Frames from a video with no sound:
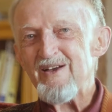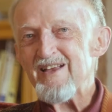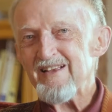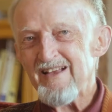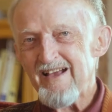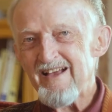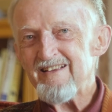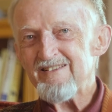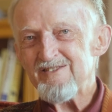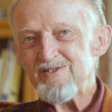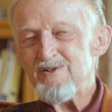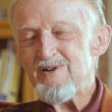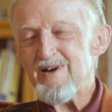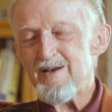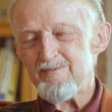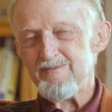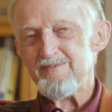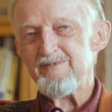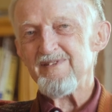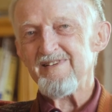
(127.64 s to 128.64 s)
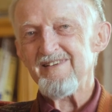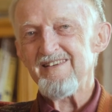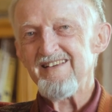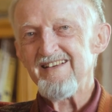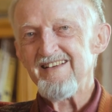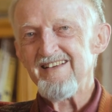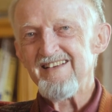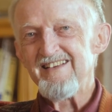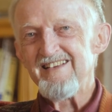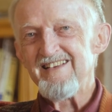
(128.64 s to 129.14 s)
I, I grew up
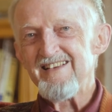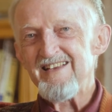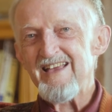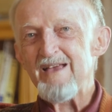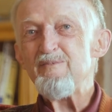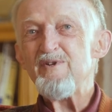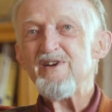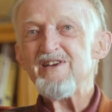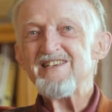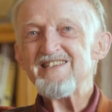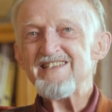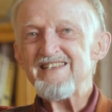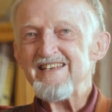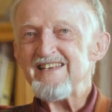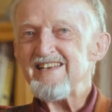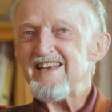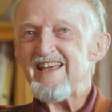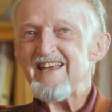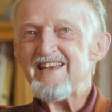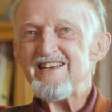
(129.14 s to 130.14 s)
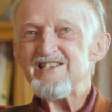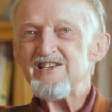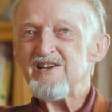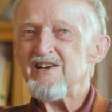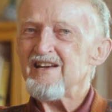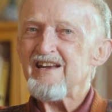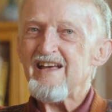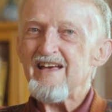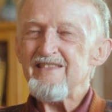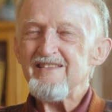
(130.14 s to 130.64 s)
immersed in nature,
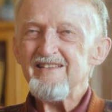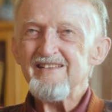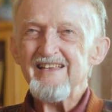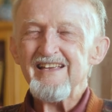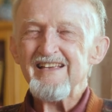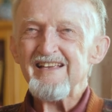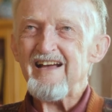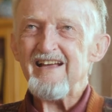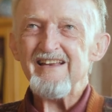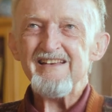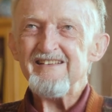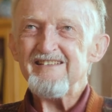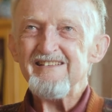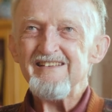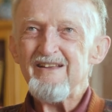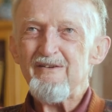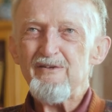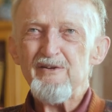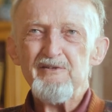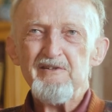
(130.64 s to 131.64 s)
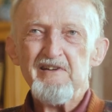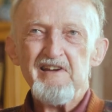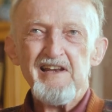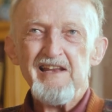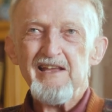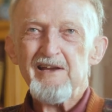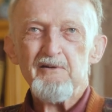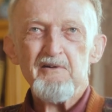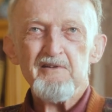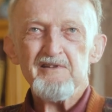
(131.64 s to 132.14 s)
and I think I never
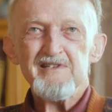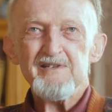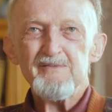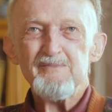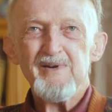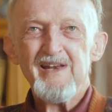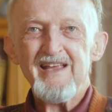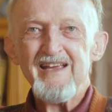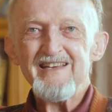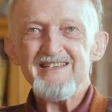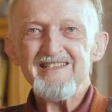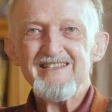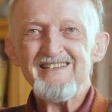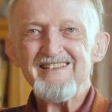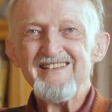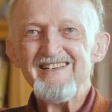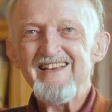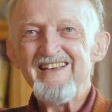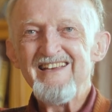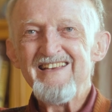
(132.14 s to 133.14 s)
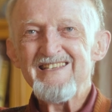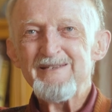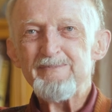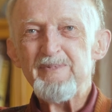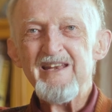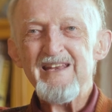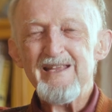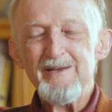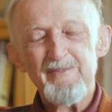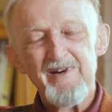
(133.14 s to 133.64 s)
really contemplated
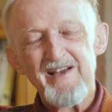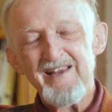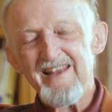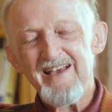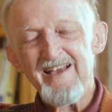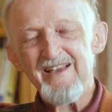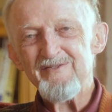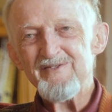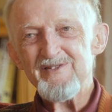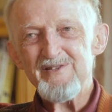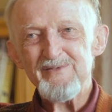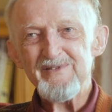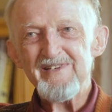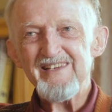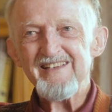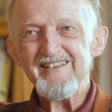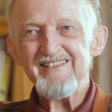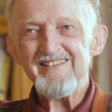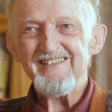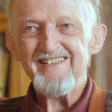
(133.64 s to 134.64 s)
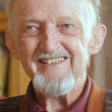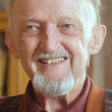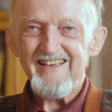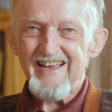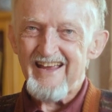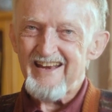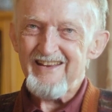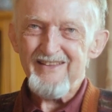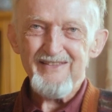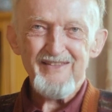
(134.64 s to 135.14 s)
spending my life doing
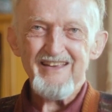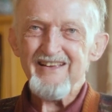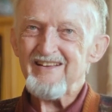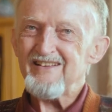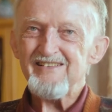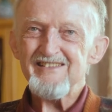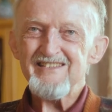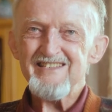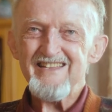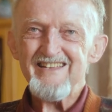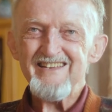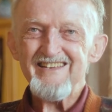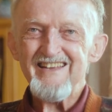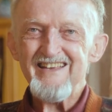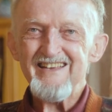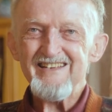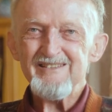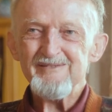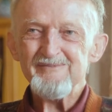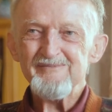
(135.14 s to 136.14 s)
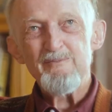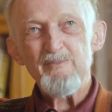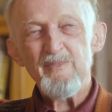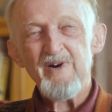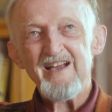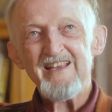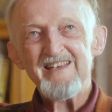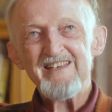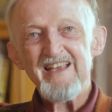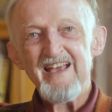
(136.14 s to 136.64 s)
anything else than that.
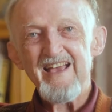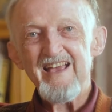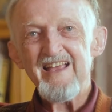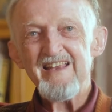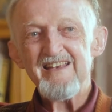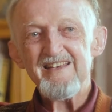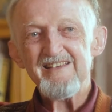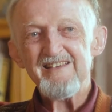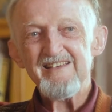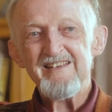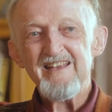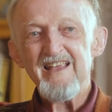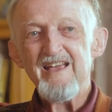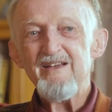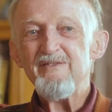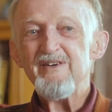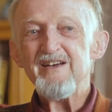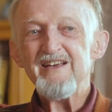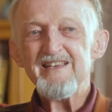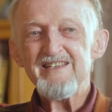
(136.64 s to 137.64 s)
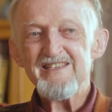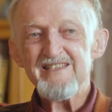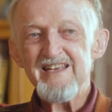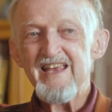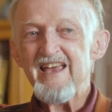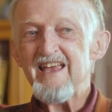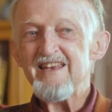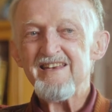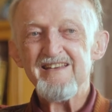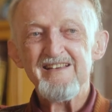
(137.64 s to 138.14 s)
My dad never
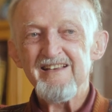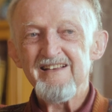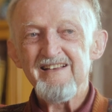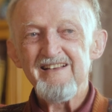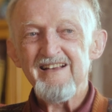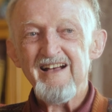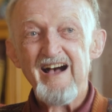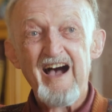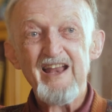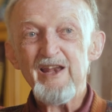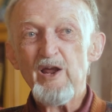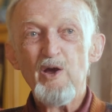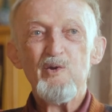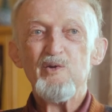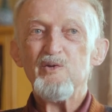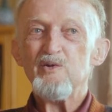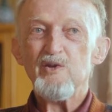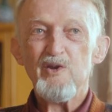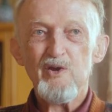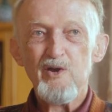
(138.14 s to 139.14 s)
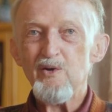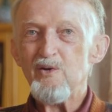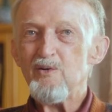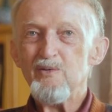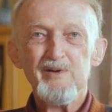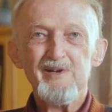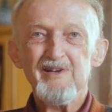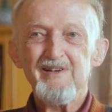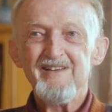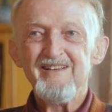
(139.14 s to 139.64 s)
said, I don't know.